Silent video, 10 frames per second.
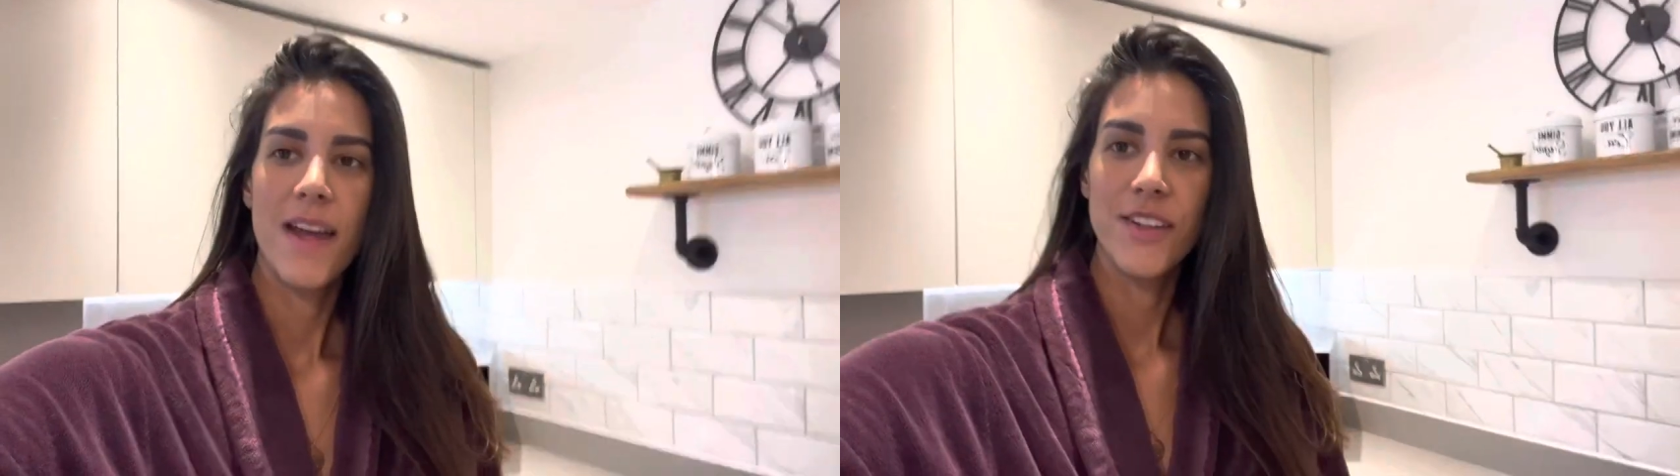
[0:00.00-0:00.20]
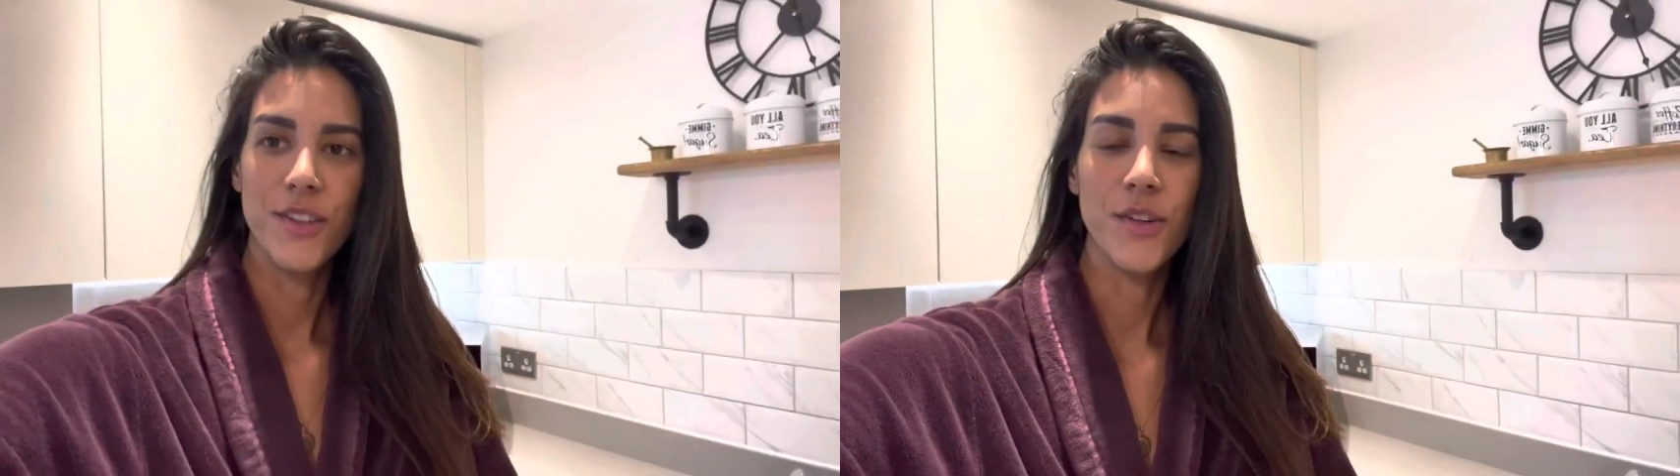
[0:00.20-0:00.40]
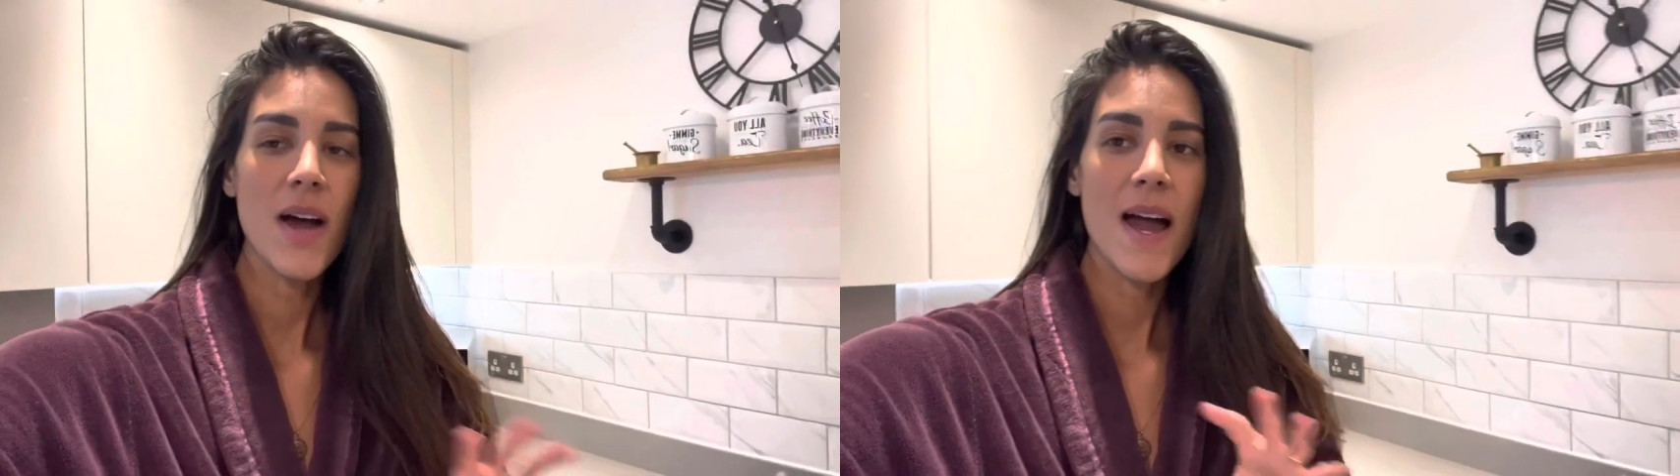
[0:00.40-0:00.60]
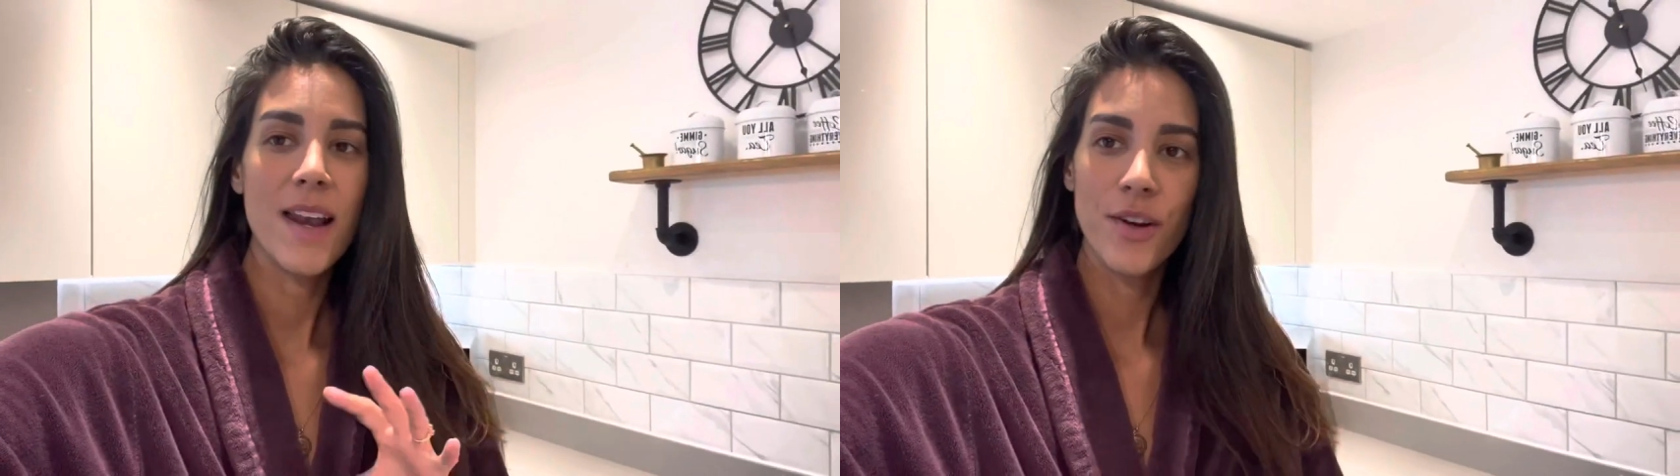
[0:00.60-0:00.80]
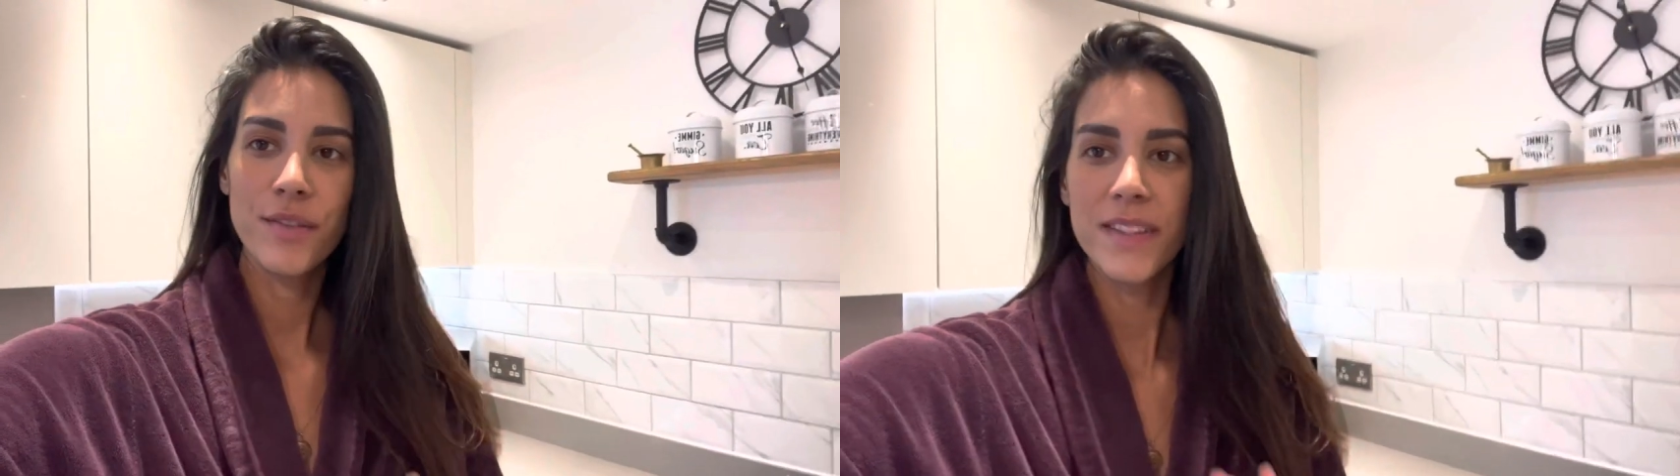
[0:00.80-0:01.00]
You know, I
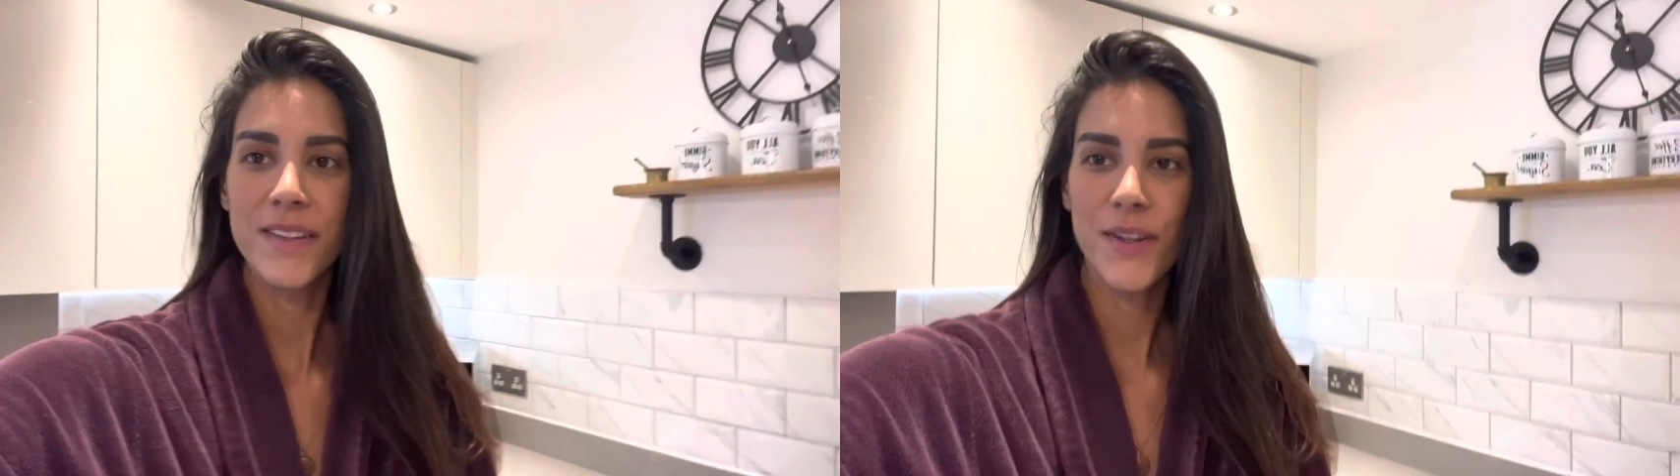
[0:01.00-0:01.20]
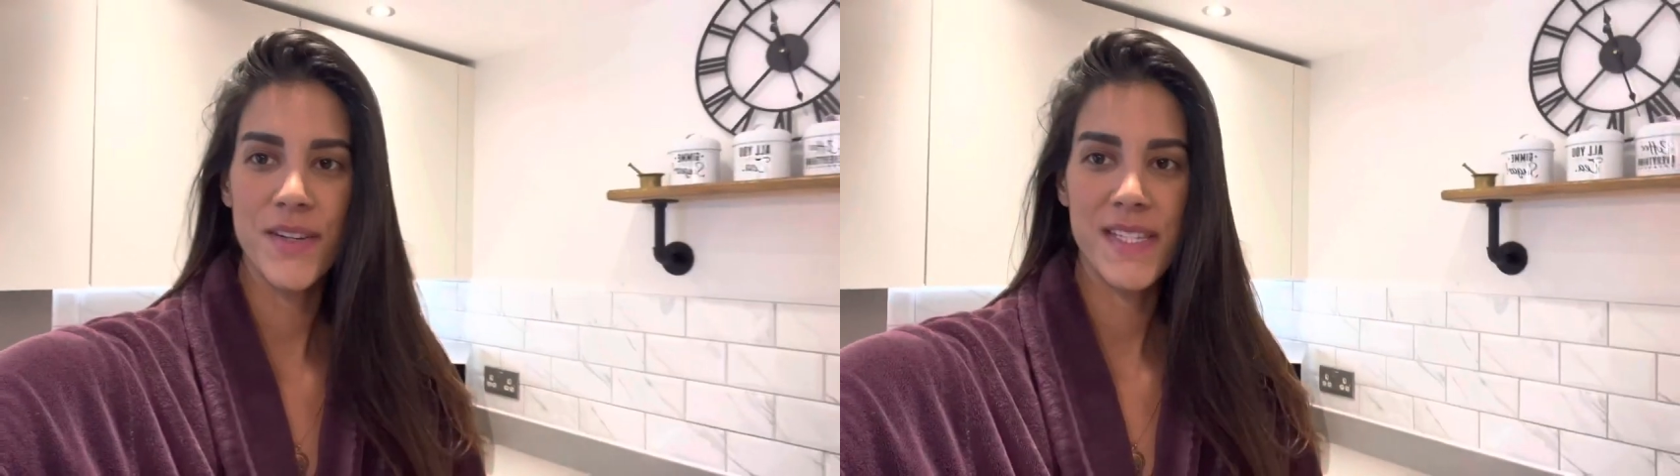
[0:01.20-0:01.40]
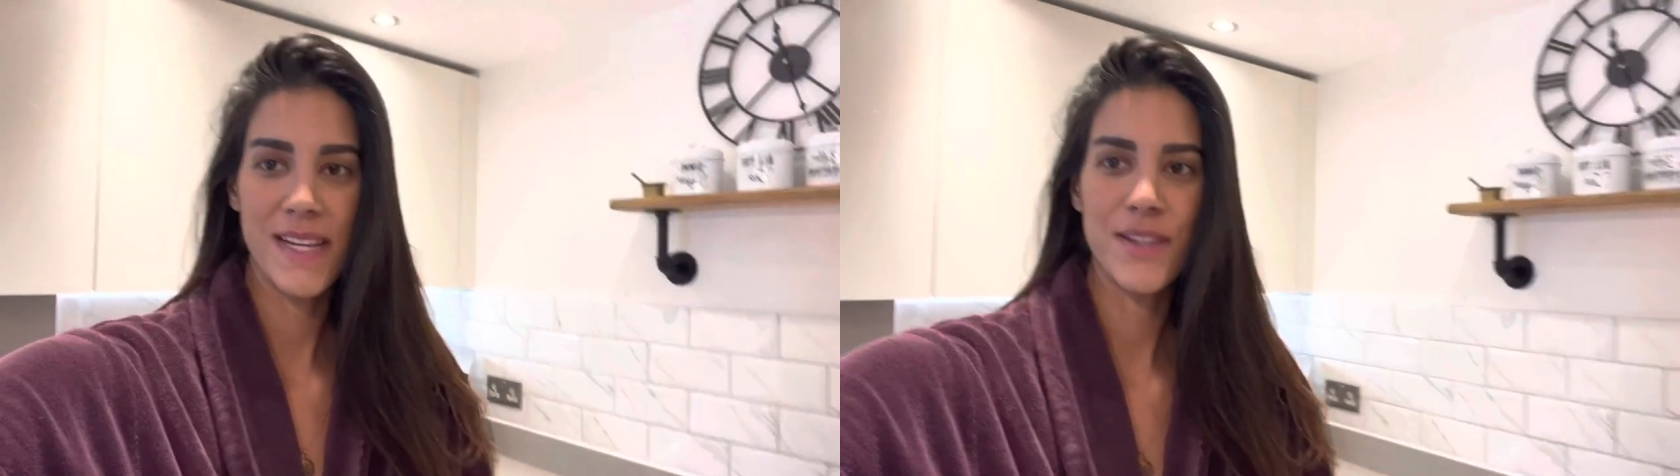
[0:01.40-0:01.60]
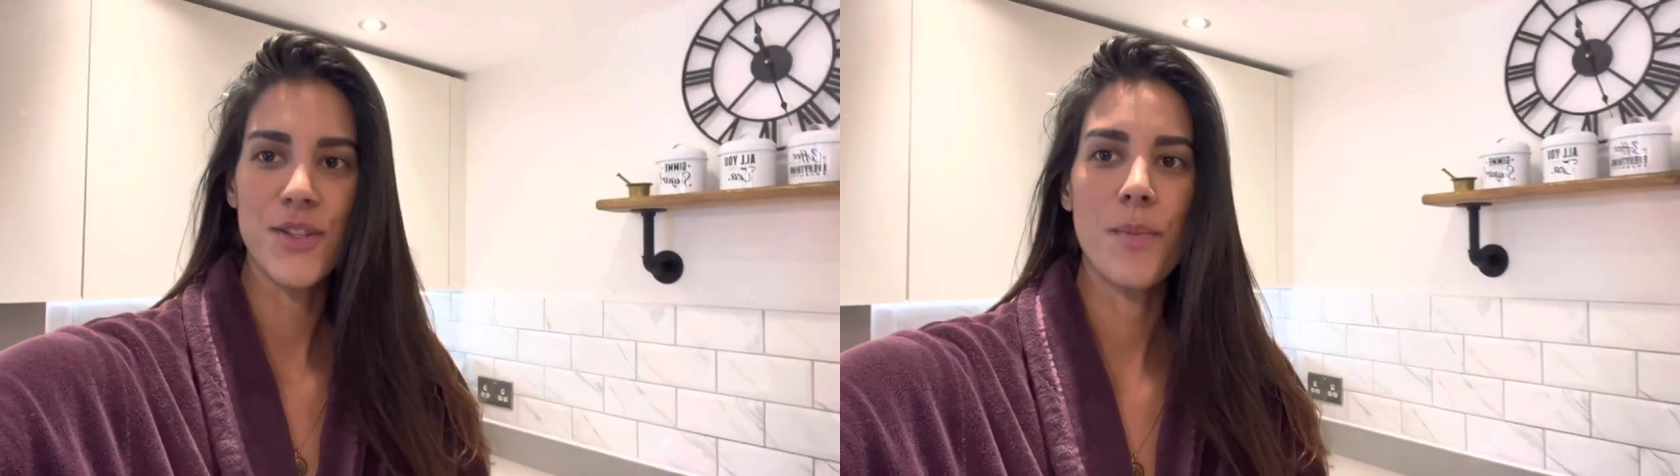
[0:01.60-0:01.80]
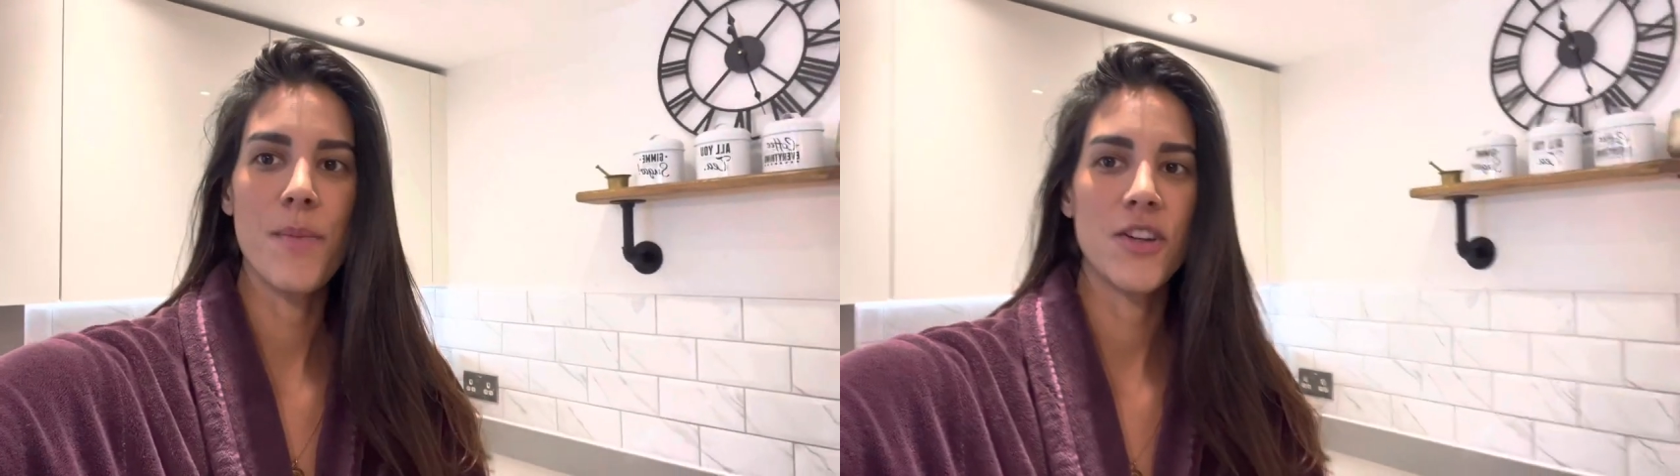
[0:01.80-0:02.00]
love interior design
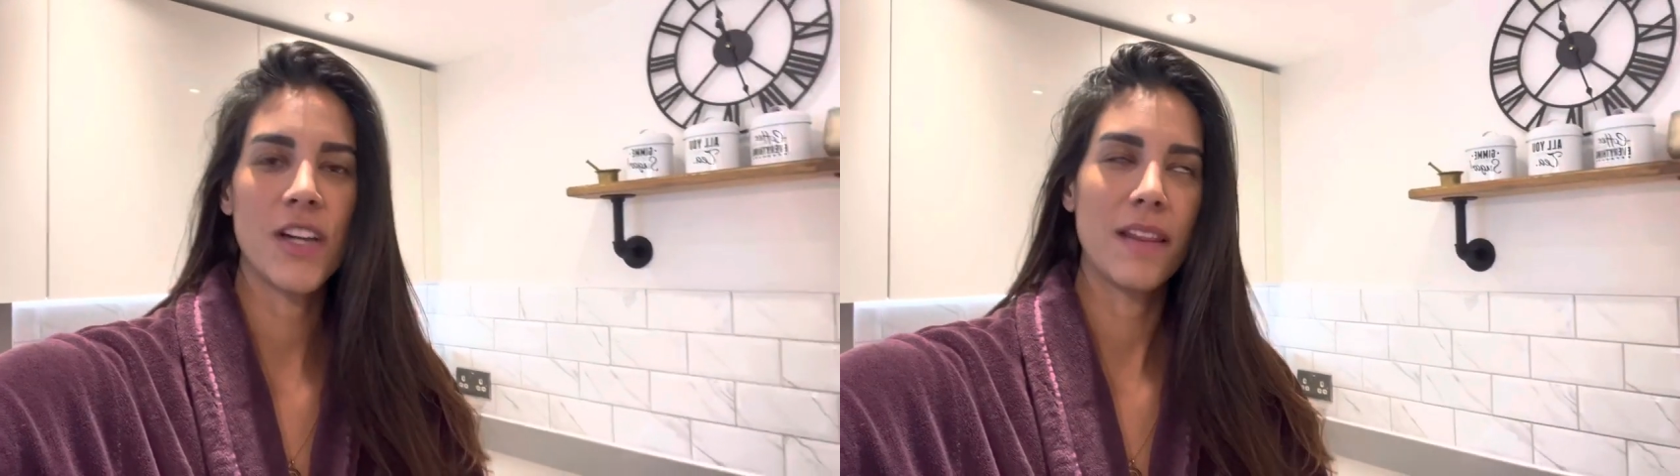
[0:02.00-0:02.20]
so much.